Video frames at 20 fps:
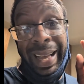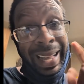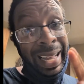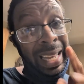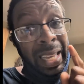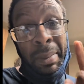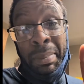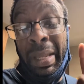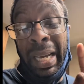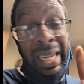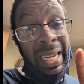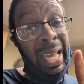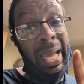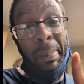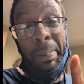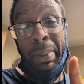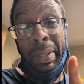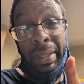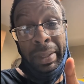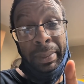I am not
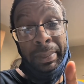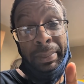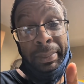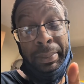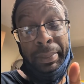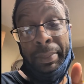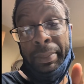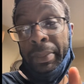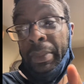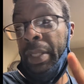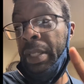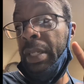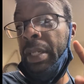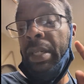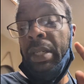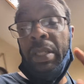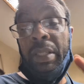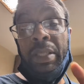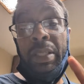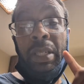happy.
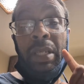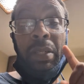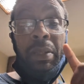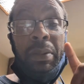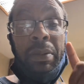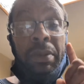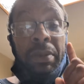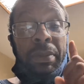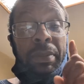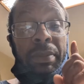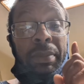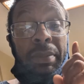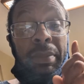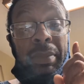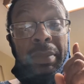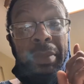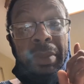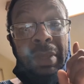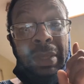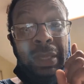So,
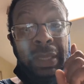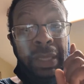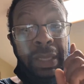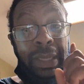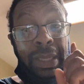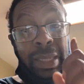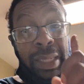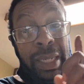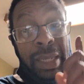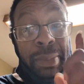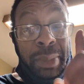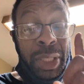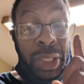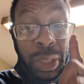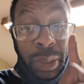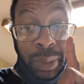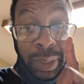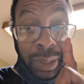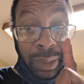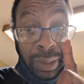let me show
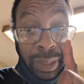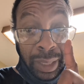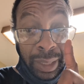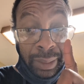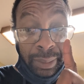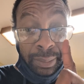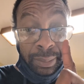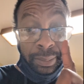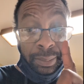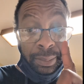you what's going on.